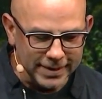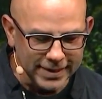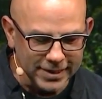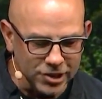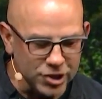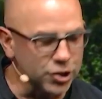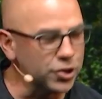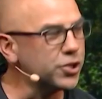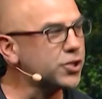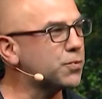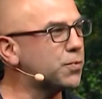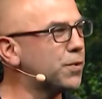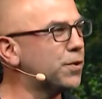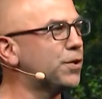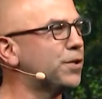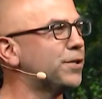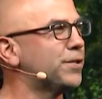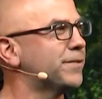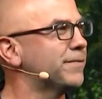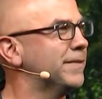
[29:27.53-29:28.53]
in church
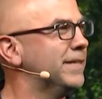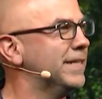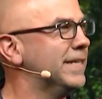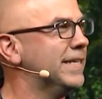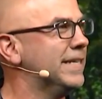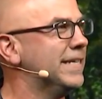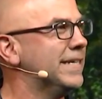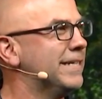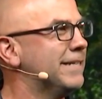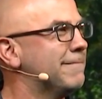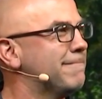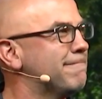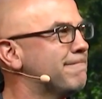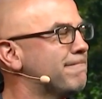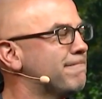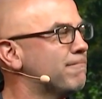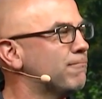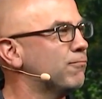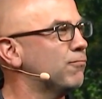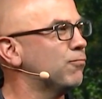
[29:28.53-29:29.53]
world,
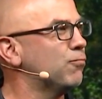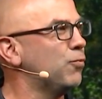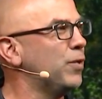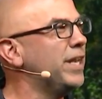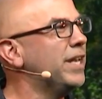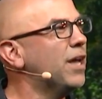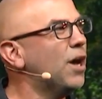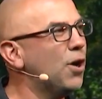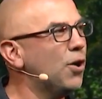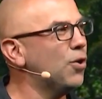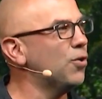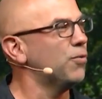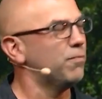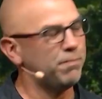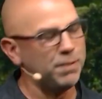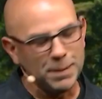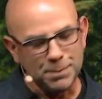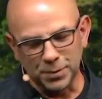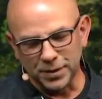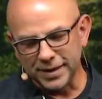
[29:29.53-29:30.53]
we know
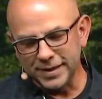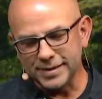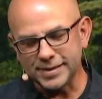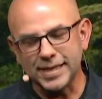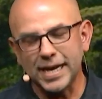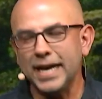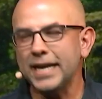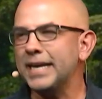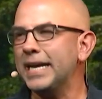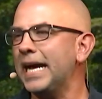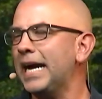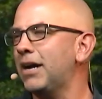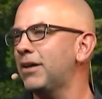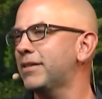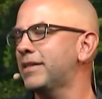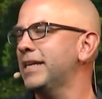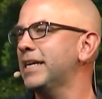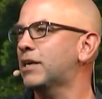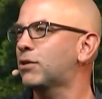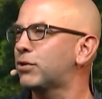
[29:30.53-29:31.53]
people inside and
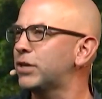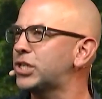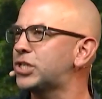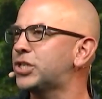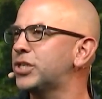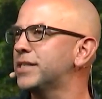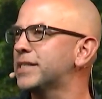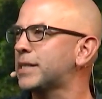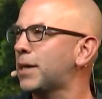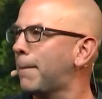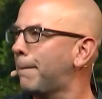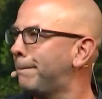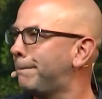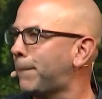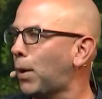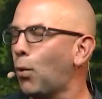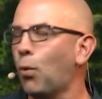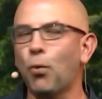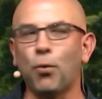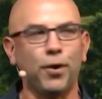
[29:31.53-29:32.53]
out think Christians are
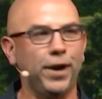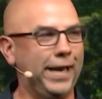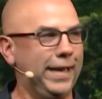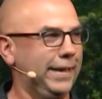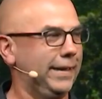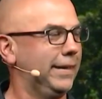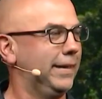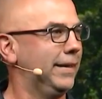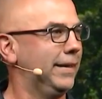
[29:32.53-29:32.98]
boring.